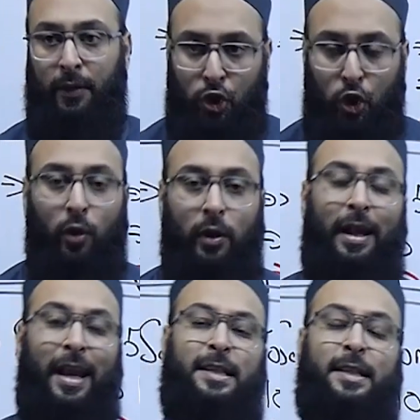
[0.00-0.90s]
So
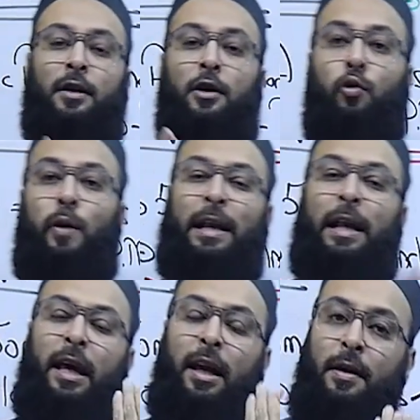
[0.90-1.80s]
let's
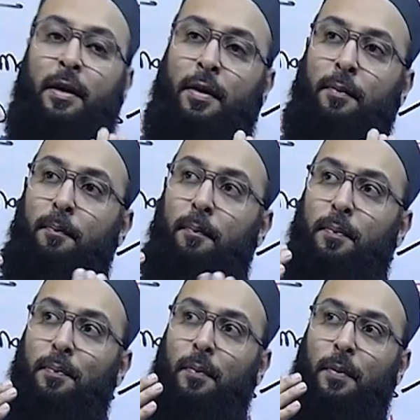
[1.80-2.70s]
quickly
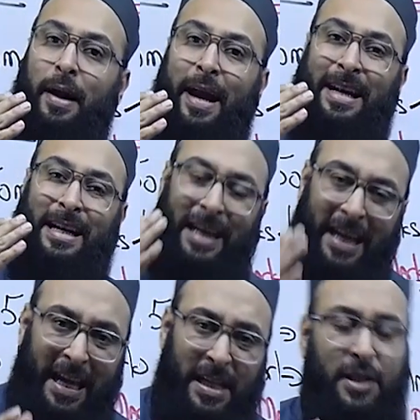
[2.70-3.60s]
at
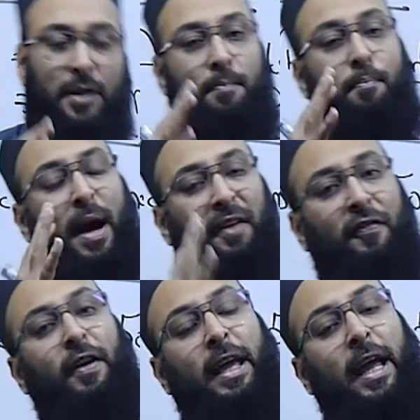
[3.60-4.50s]
least
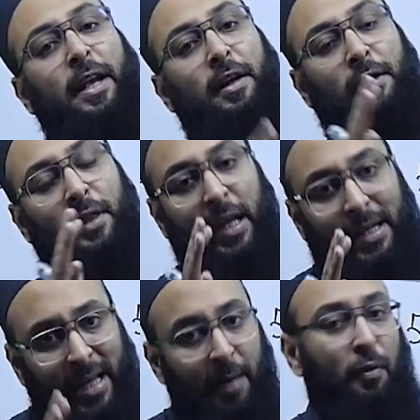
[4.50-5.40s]
bifurcate the
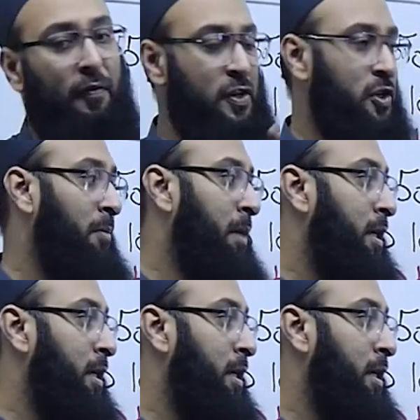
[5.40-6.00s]
10 professional